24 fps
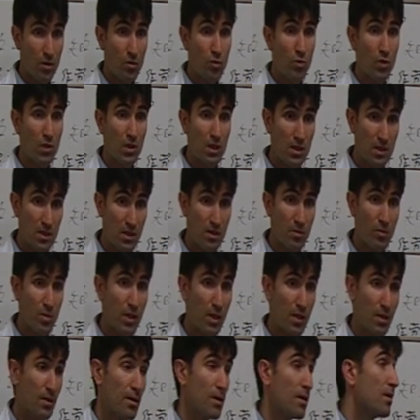What does it mean?
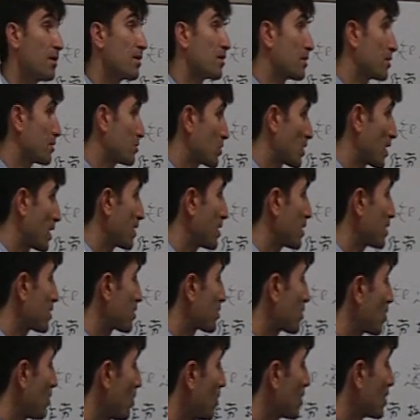The Chinese
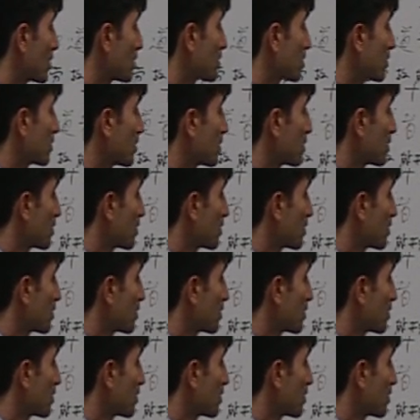call it